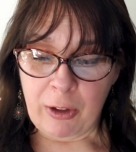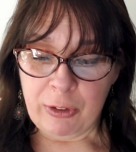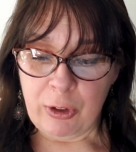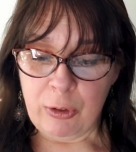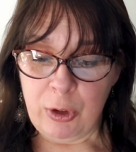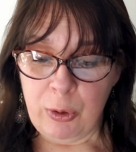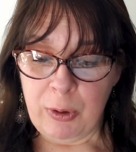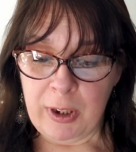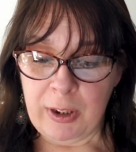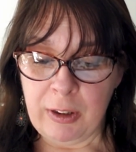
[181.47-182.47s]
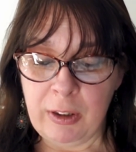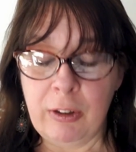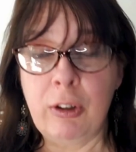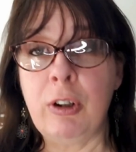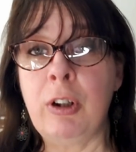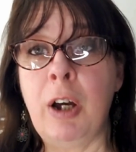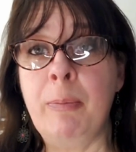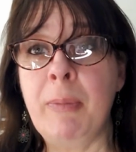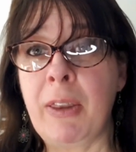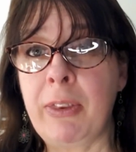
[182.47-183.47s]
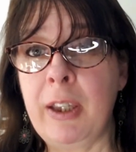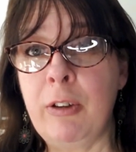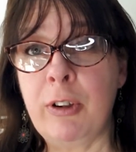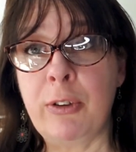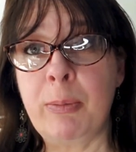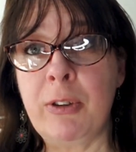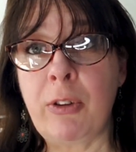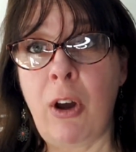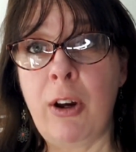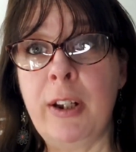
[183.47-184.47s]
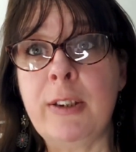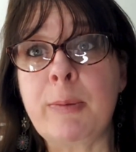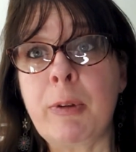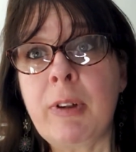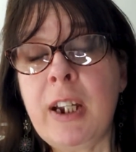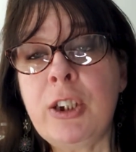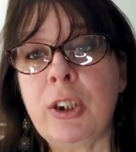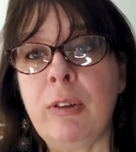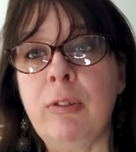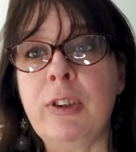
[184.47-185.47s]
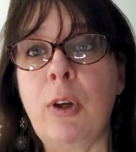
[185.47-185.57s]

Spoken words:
also doing a monthly Christmas card inspiration.